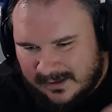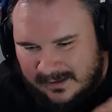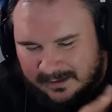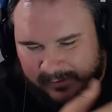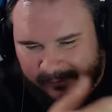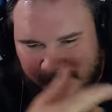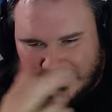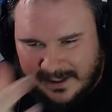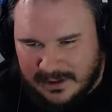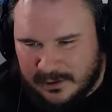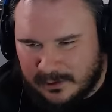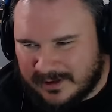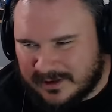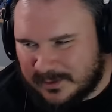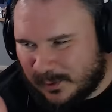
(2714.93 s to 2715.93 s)
The
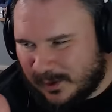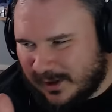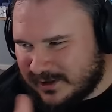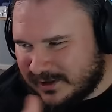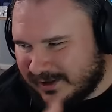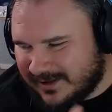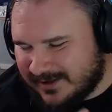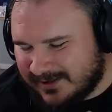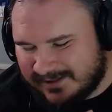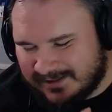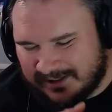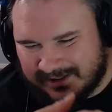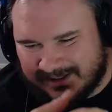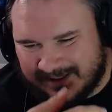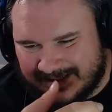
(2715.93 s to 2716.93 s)
facial expressions,
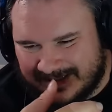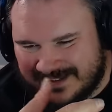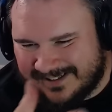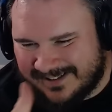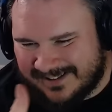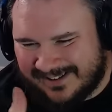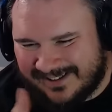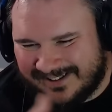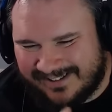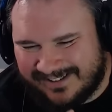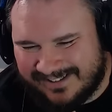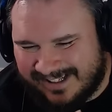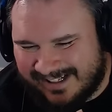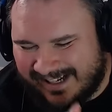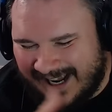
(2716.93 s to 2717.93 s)
just, you know,
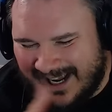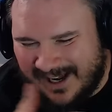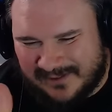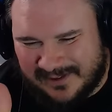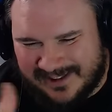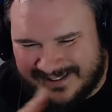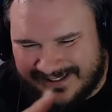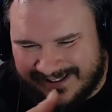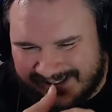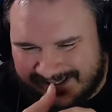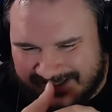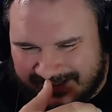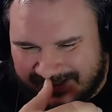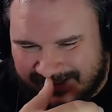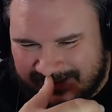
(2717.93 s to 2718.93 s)
like everything,
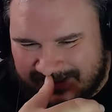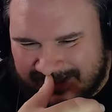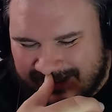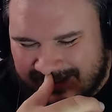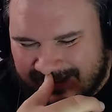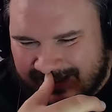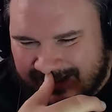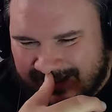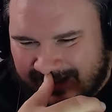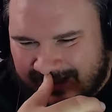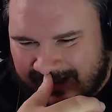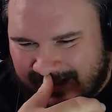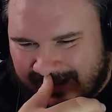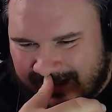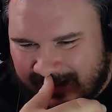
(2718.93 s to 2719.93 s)
you know?
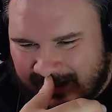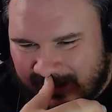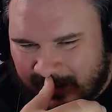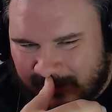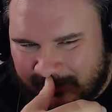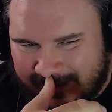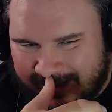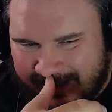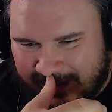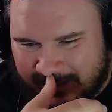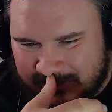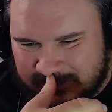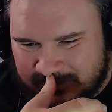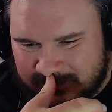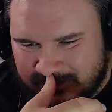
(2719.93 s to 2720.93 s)
Oh,
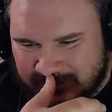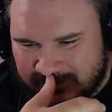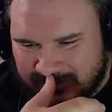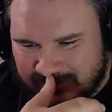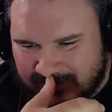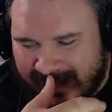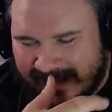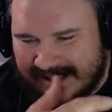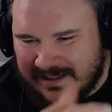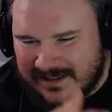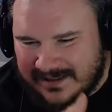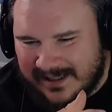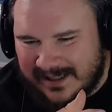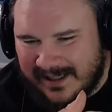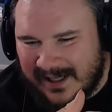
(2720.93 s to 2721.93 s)
man. I could
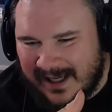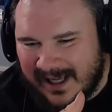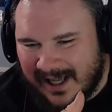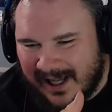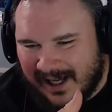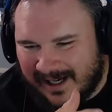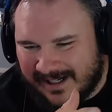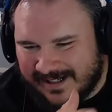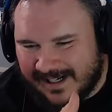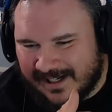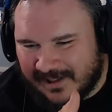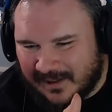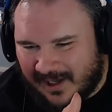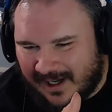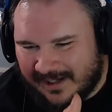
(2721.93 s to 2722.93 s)
see, again, a
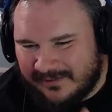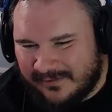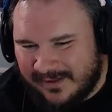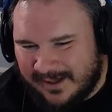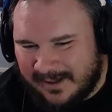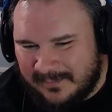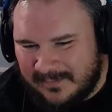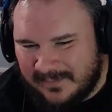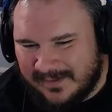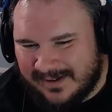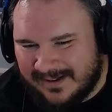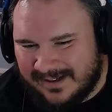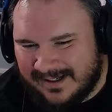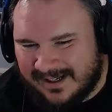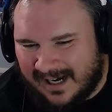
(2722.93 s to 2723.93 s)
lot of them,
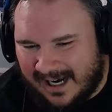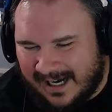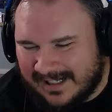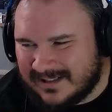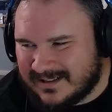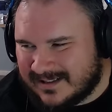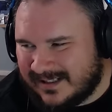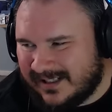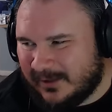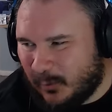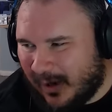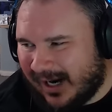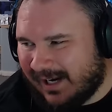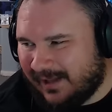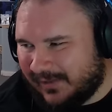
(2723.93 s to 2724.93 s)
I could see
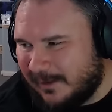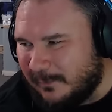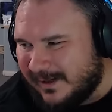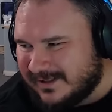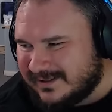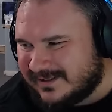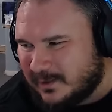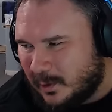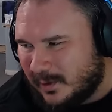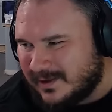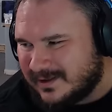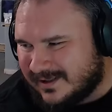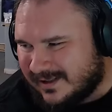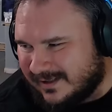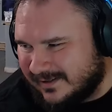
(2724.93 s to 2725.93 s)
why they went
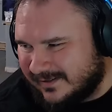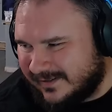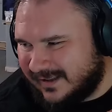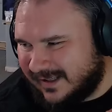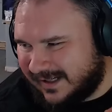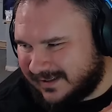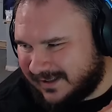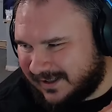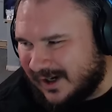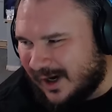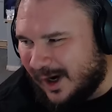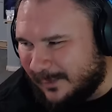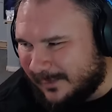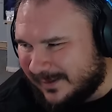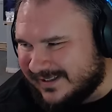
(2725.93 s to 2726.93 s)
towards the
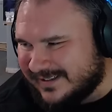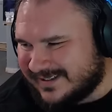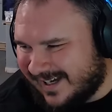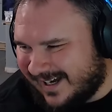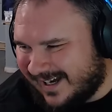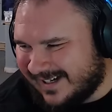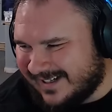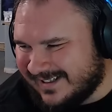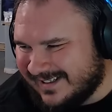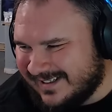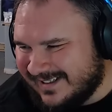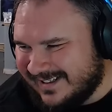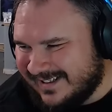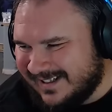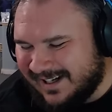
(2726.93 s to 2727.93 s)
comedy side
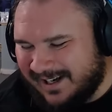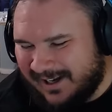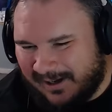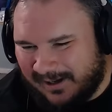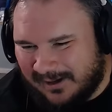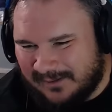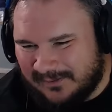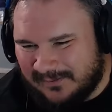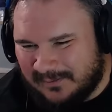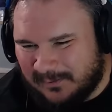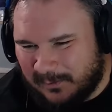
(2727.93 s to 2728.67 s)
of